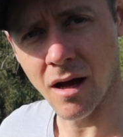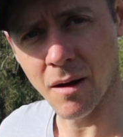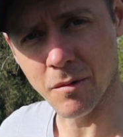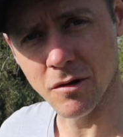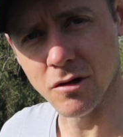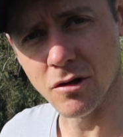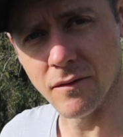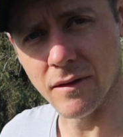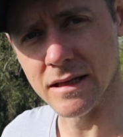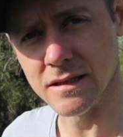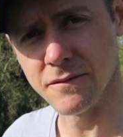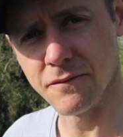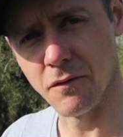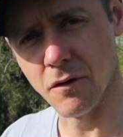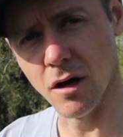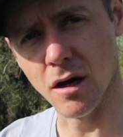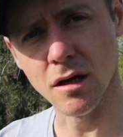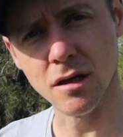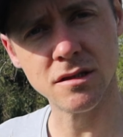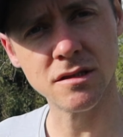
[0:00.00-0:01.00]
going to do this
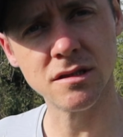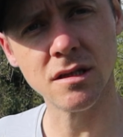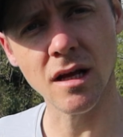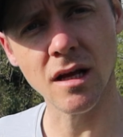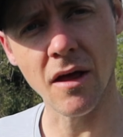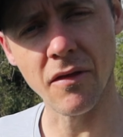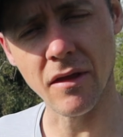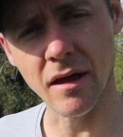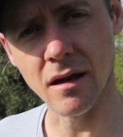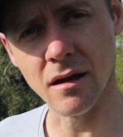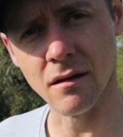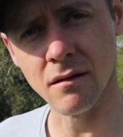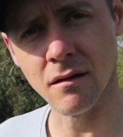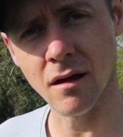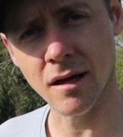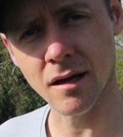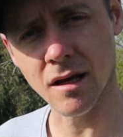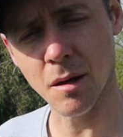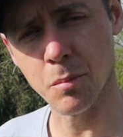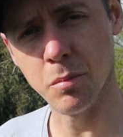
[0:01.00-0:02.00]
first and then
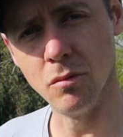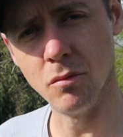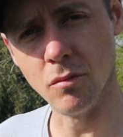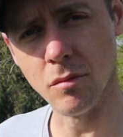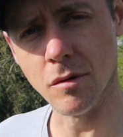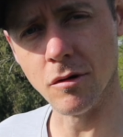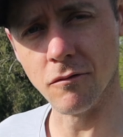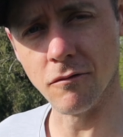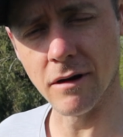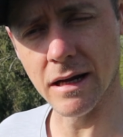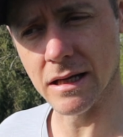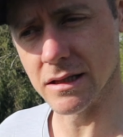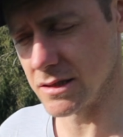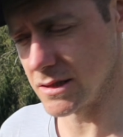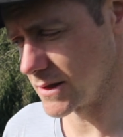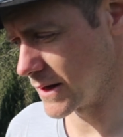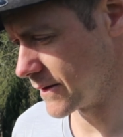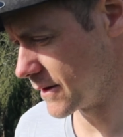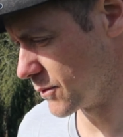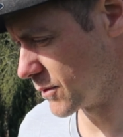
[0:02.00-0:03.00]
a couple more
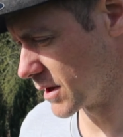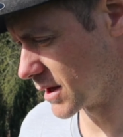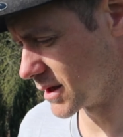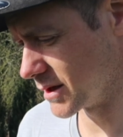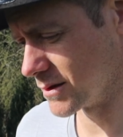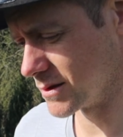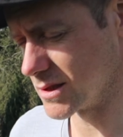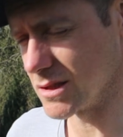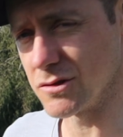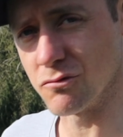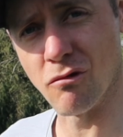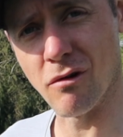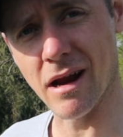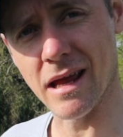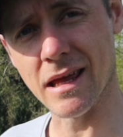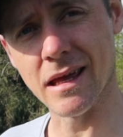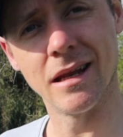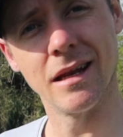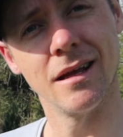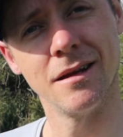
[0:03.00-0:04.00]
rounds, and then we're going to just
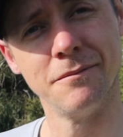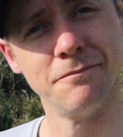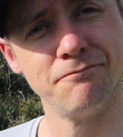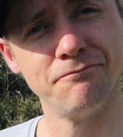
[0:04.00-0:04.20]
rake it in.